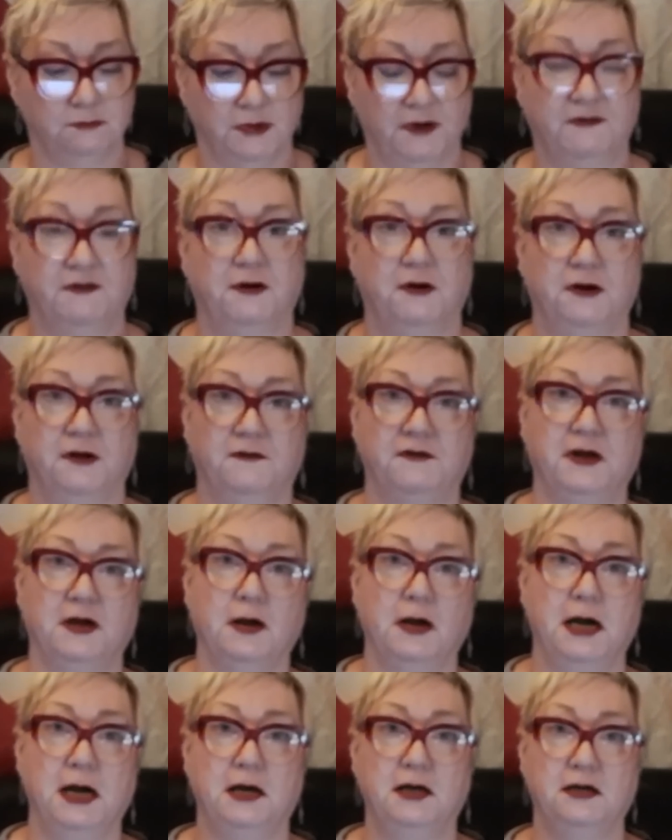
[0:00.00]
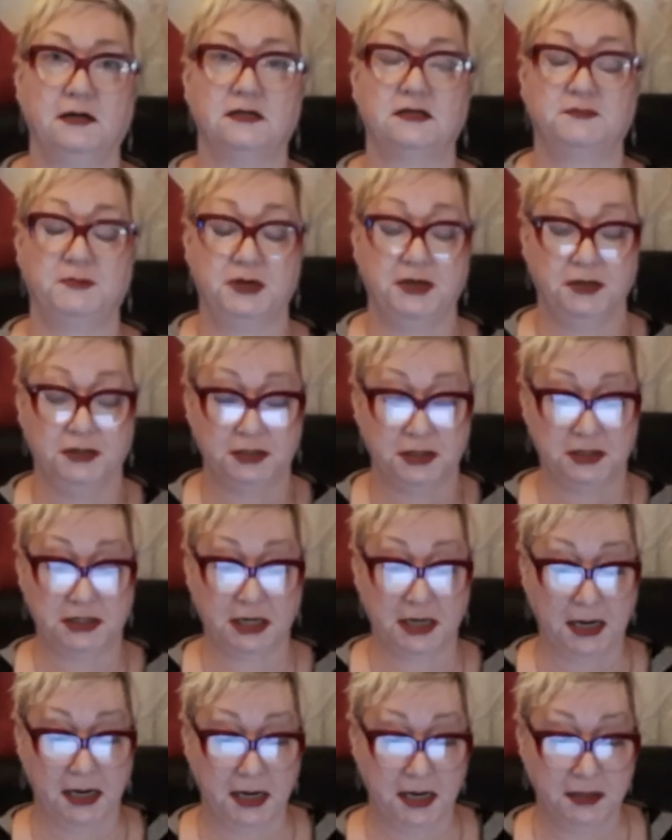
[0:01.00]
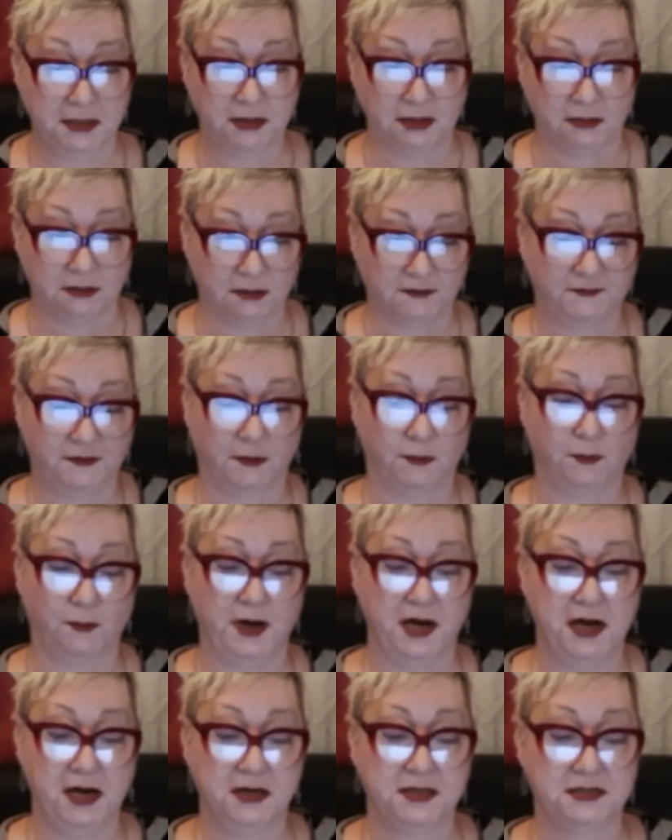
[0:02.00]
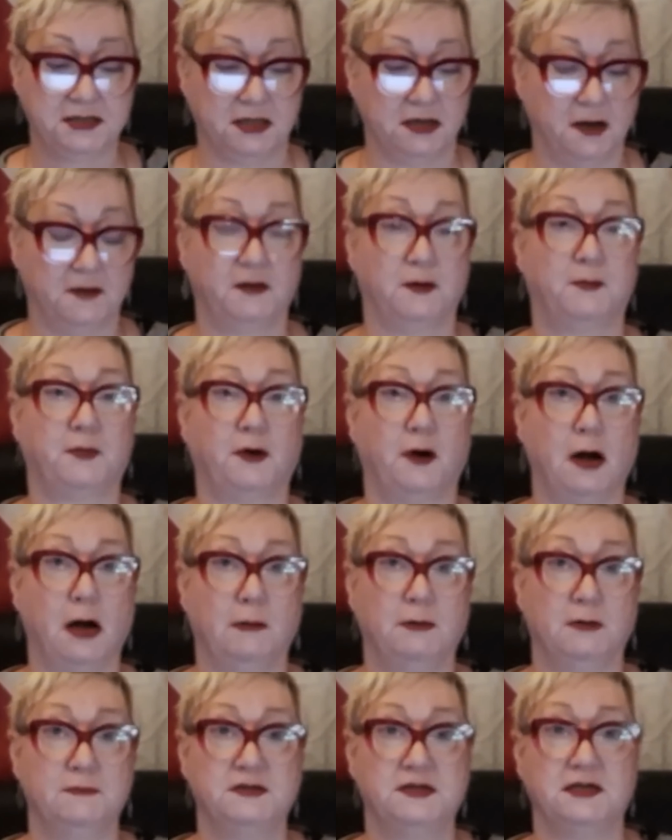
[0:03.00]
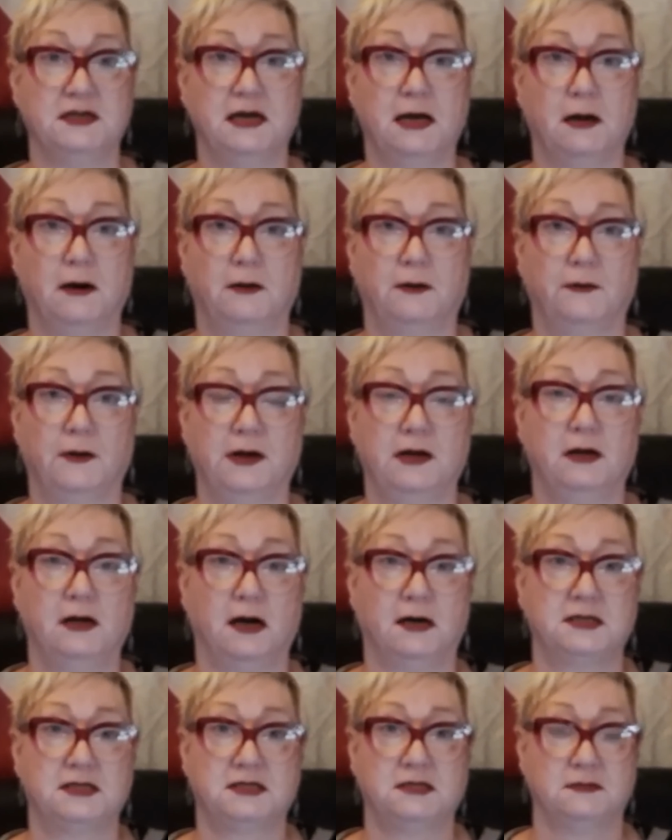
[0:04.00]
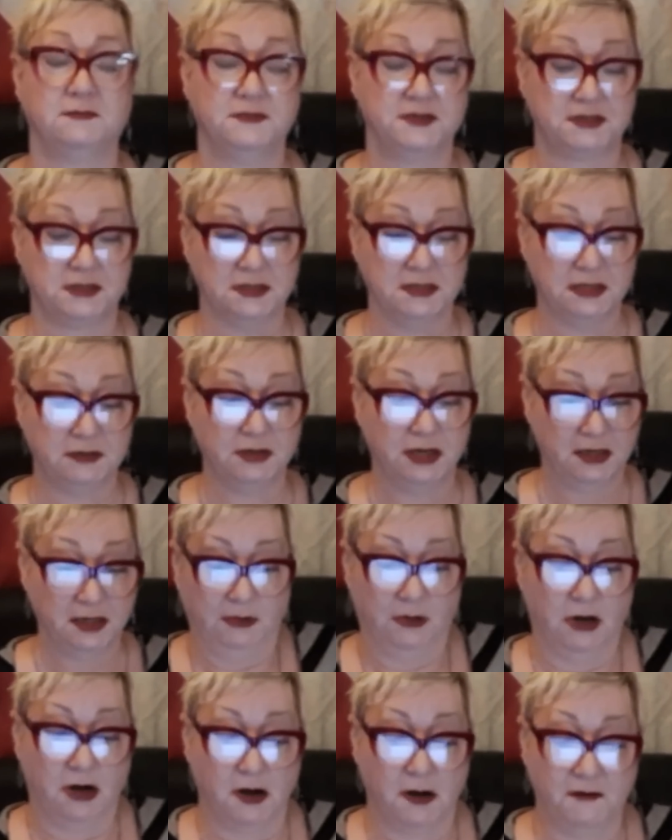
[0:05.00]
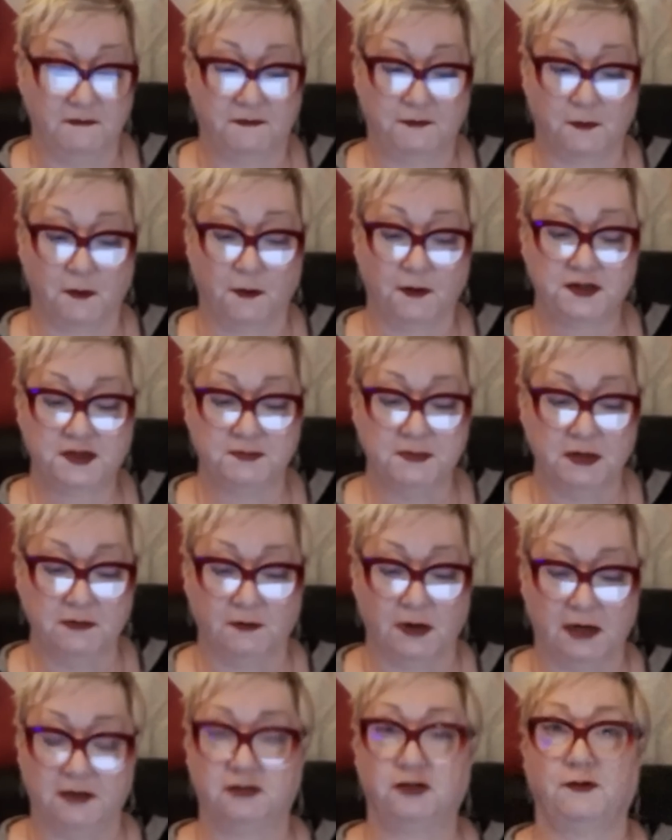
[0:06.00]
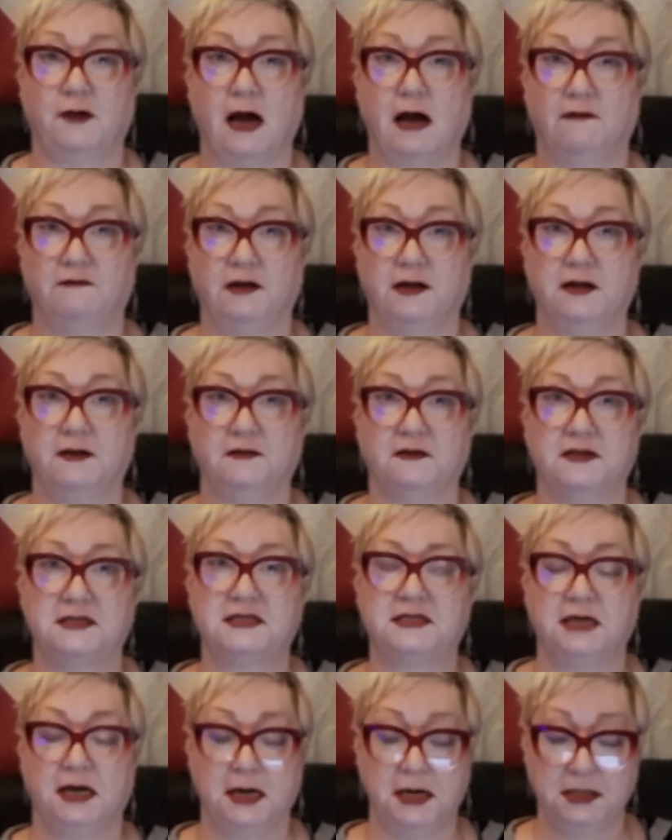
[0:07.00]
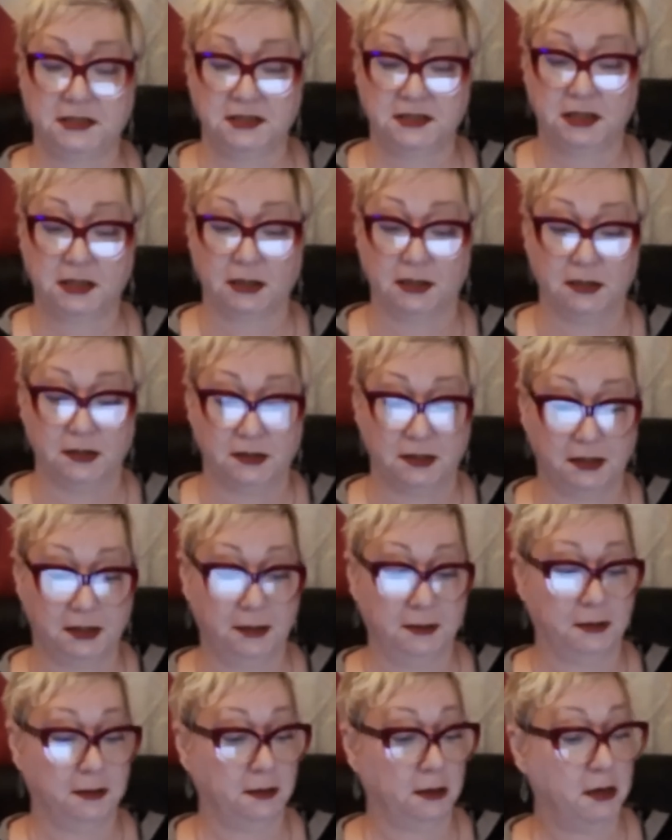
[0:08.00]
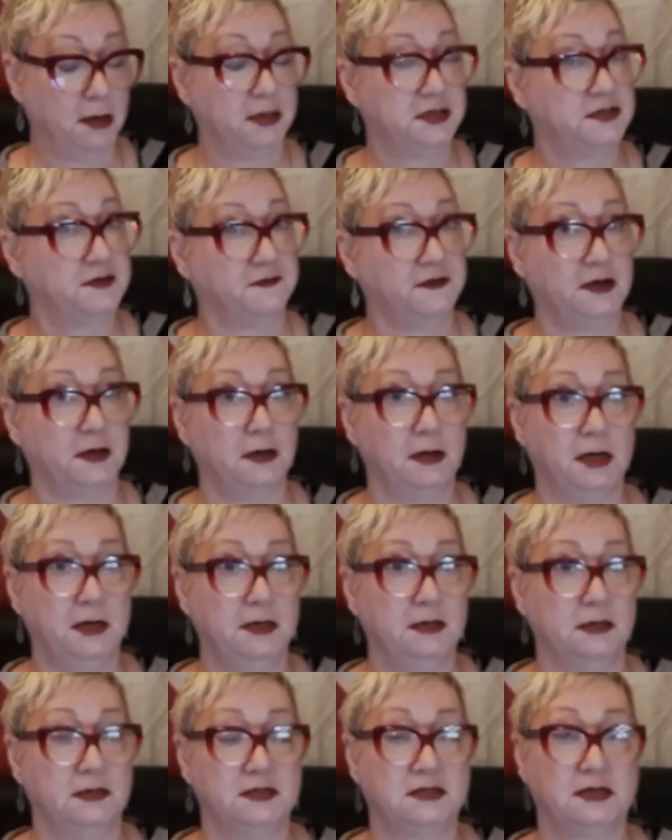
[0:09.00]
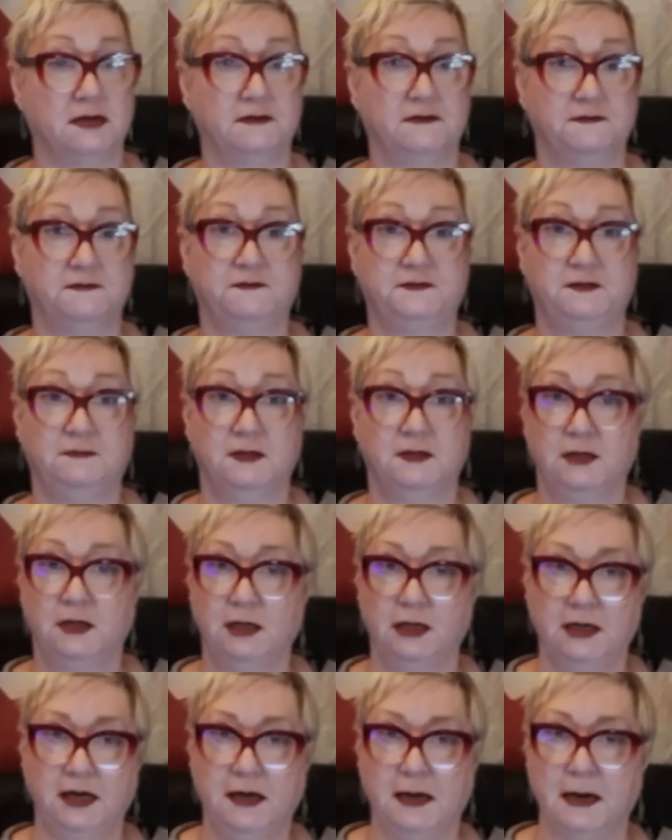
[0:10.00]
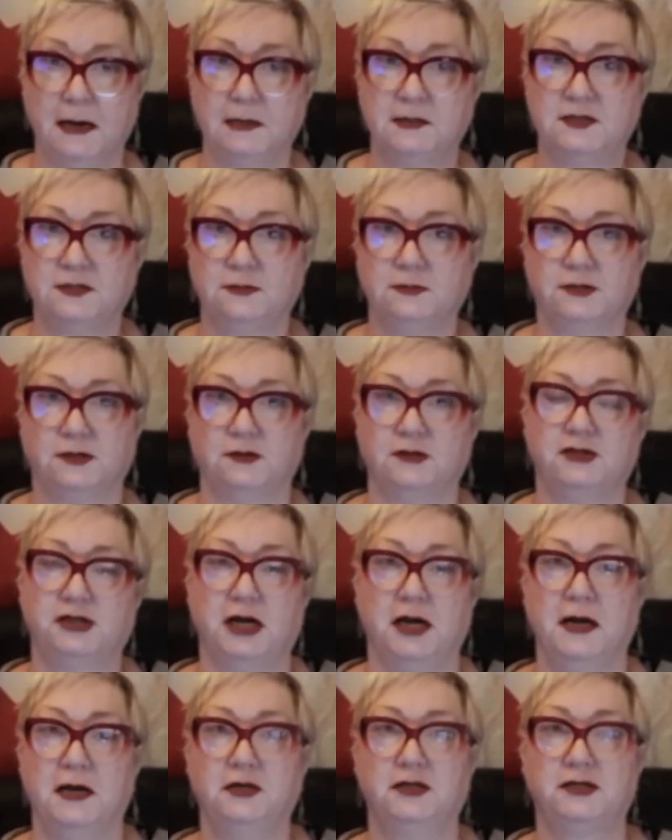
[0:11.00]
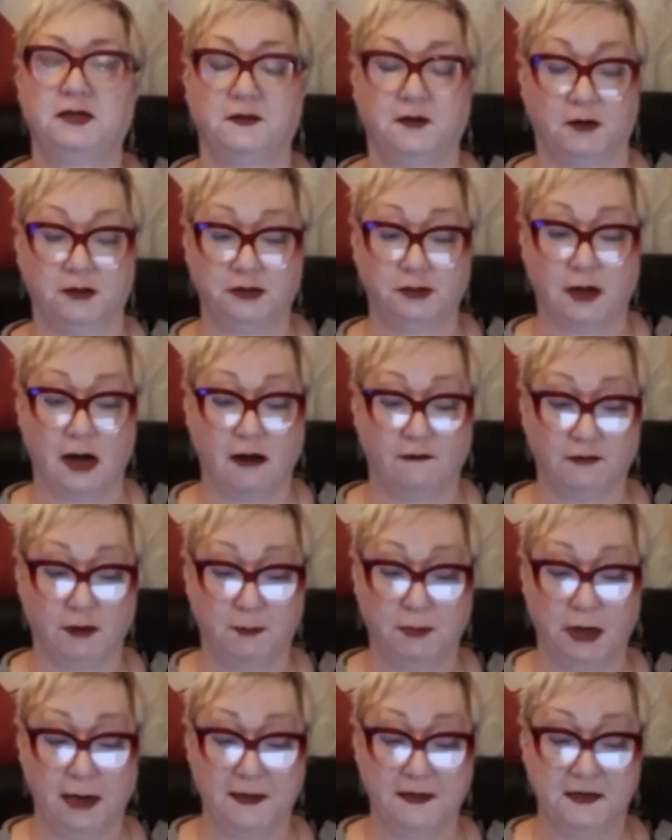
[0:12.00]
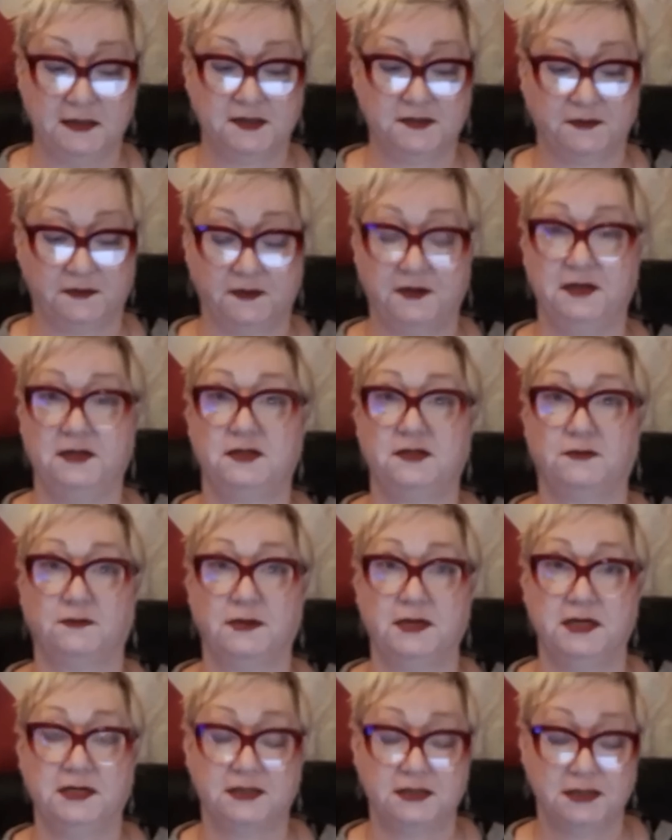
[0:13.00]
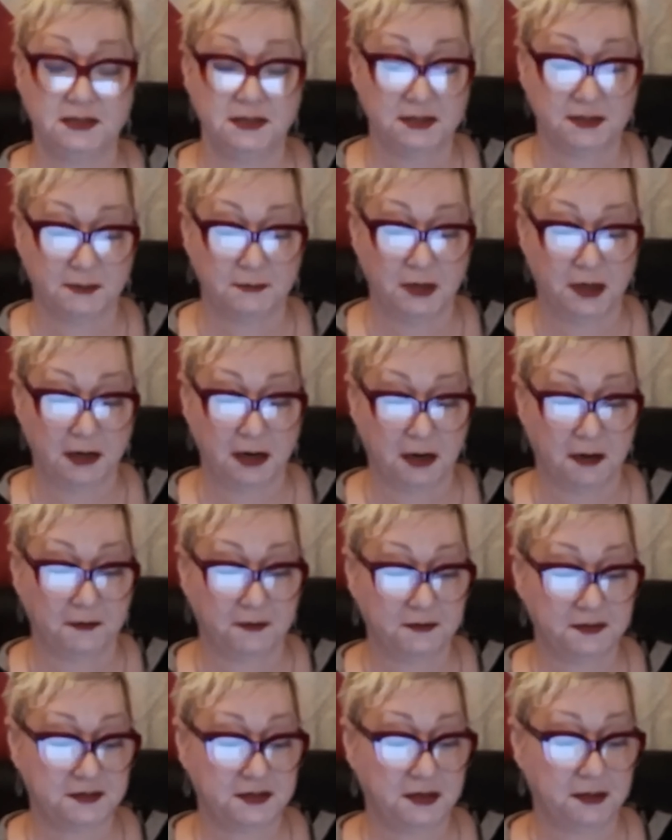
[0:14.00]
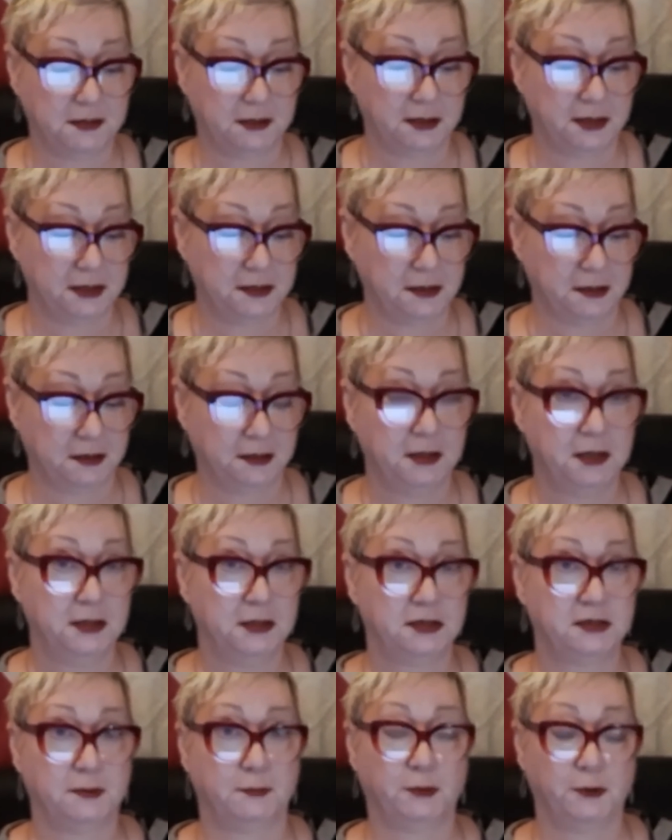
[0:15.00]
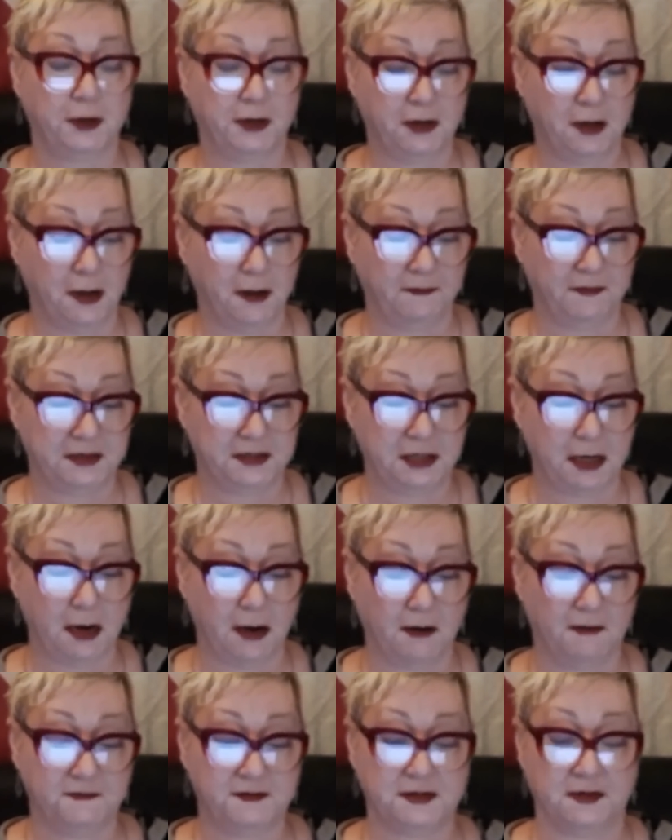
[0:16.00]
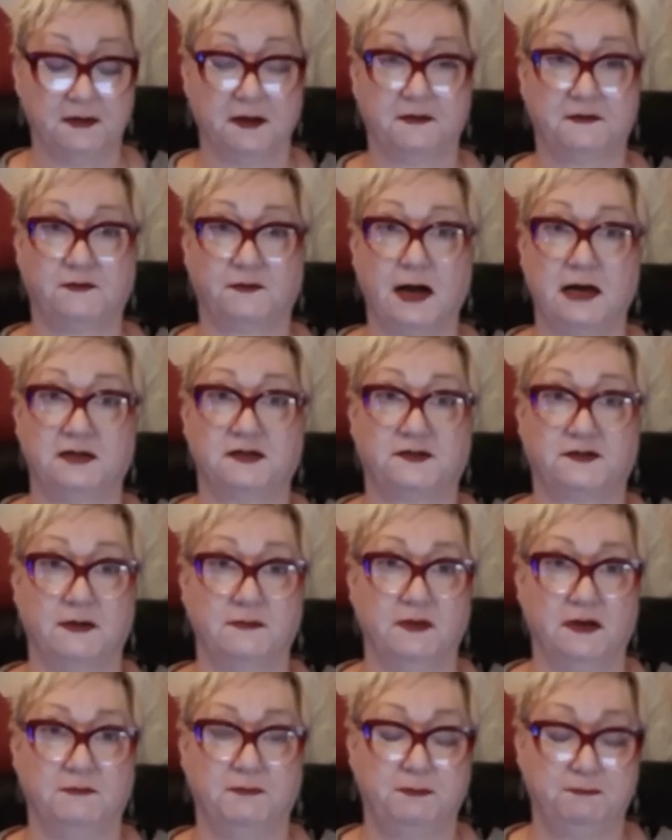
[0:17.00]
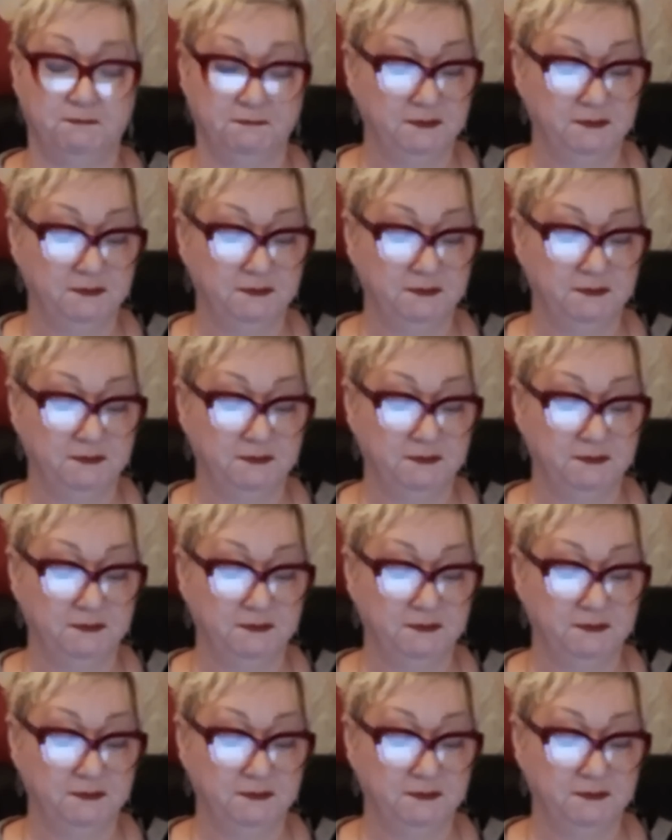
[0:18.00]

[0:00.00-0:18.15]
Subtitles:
We've heard of Canadians being detained for weeks and other problems encountering customs and law enforcement while traveling in the States, and lots of Canadians have cancelled or changed their travel plans for these reasons, among others, like to boycott the tariffs and the threats from the